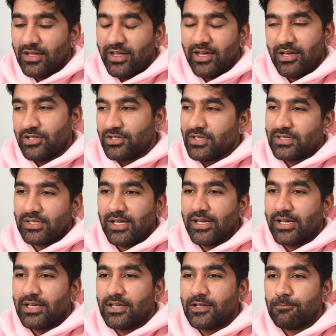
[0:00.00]
And it's just
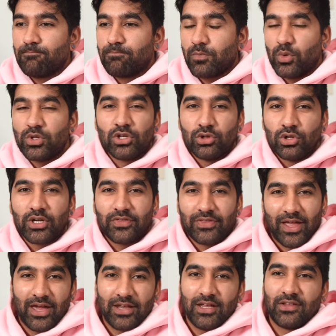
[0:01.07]
like, when you look at
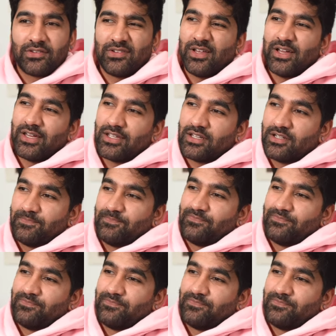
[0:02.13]
that, it's like,